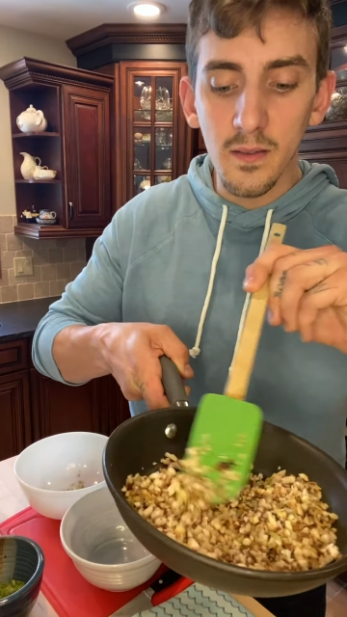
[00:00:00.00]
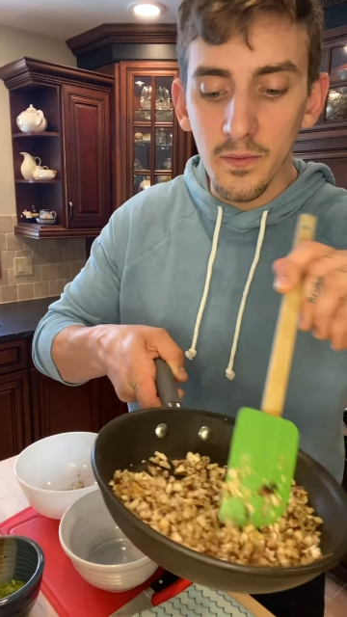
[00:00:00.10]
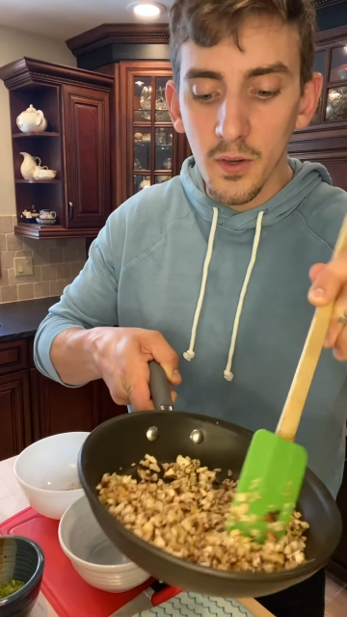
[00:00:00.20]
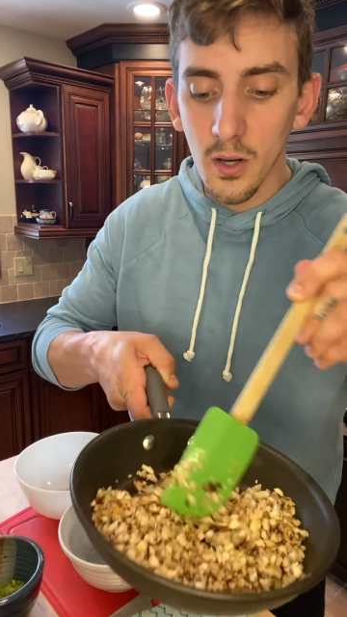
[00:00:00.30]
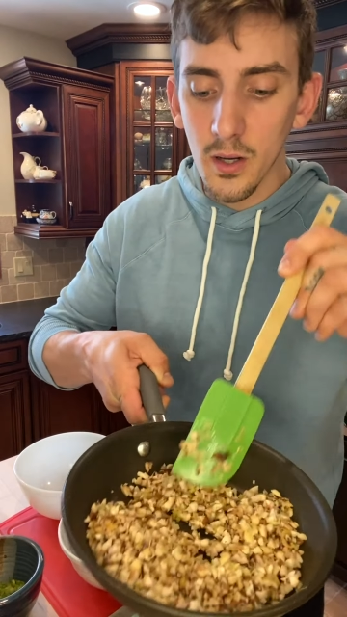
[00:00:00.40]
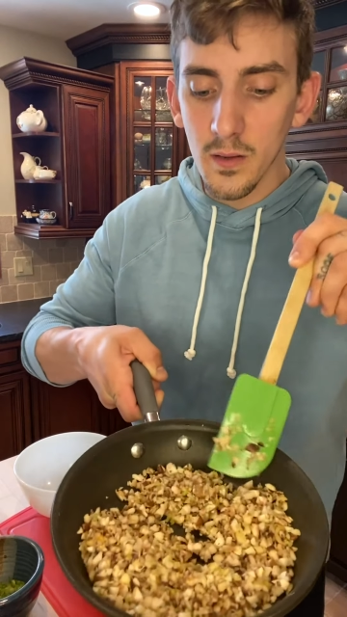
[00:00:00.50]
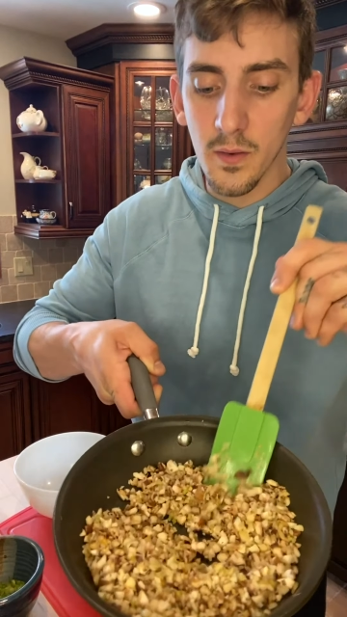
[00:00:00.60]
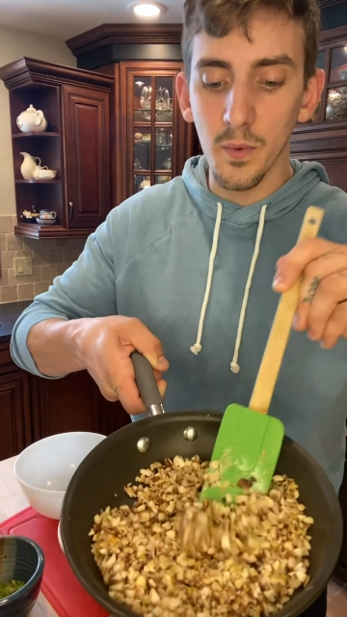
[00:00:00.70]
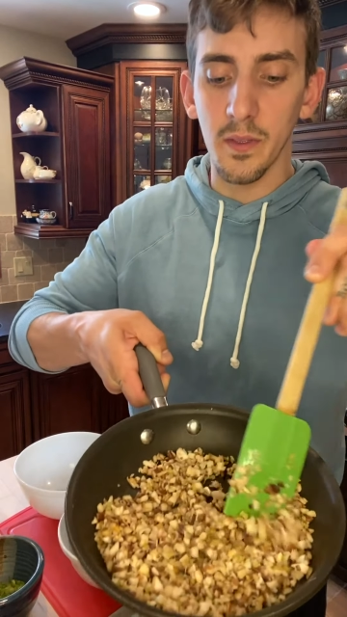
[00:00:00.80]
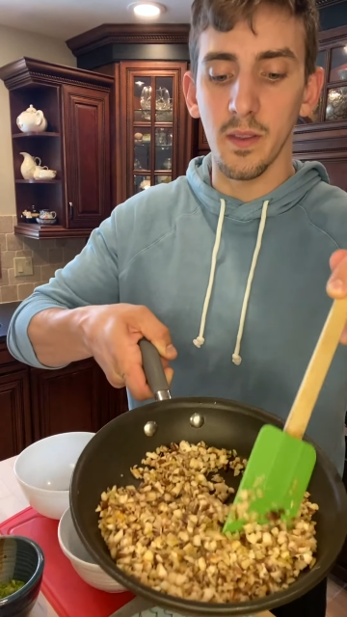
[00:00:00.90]
have
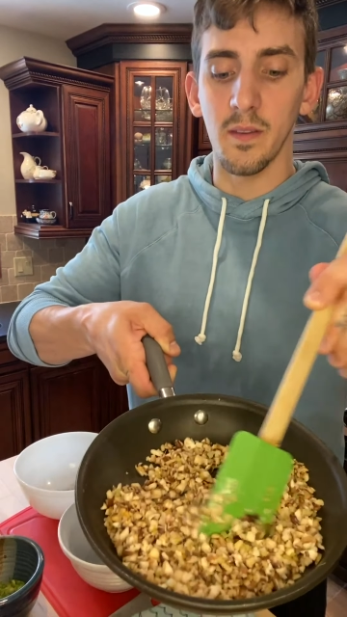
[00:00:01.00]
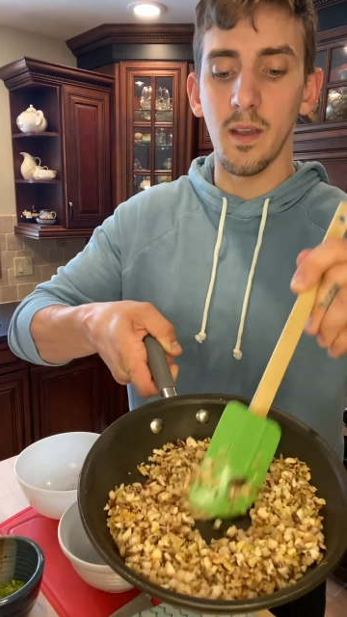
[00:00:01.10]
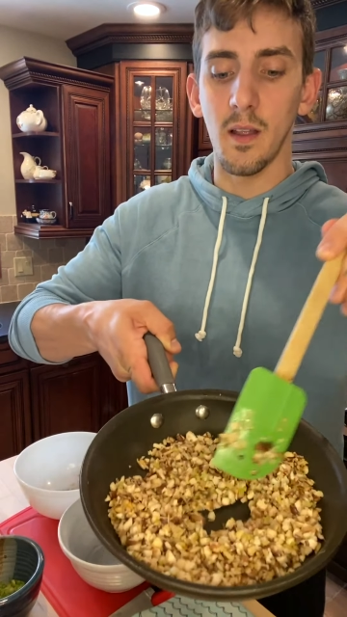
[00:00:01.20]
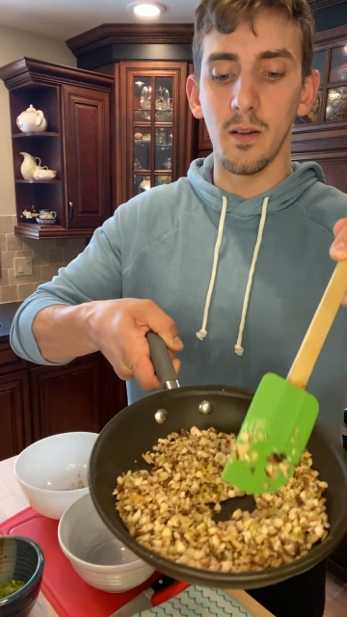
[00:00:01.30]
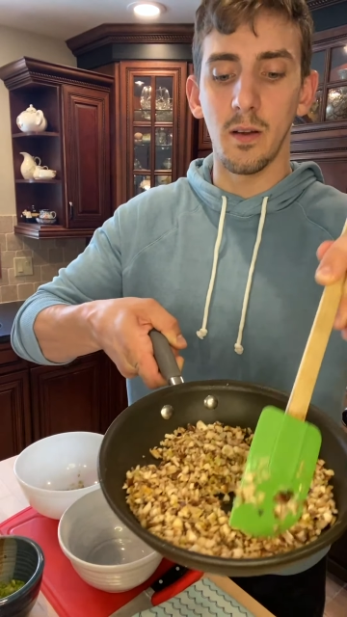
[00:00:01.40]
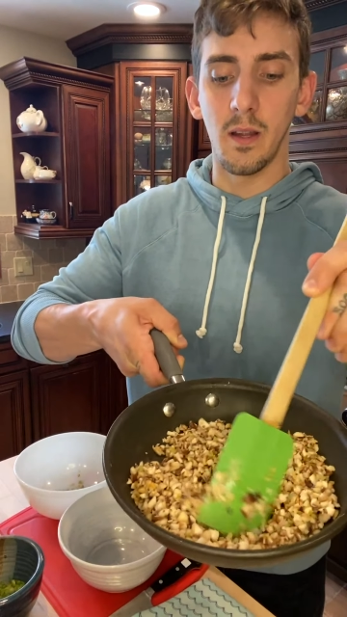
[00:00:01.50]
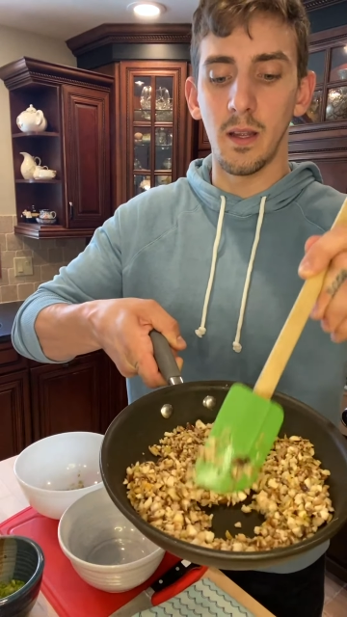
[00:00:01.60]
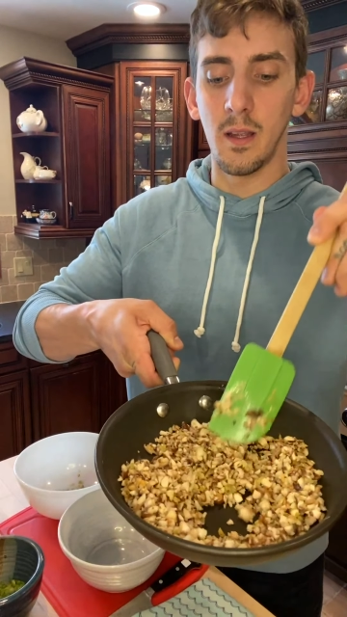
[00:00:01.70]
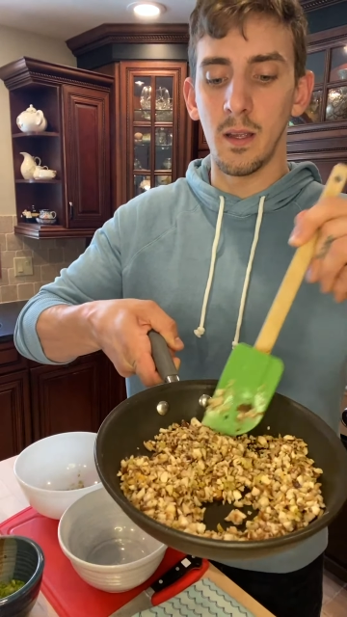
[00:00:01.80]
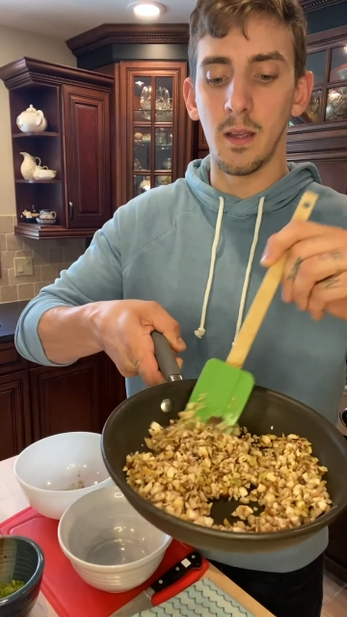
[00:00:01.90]
cooked with the
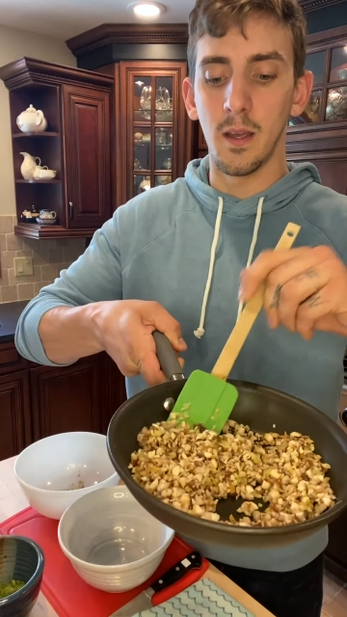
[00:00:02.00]
celery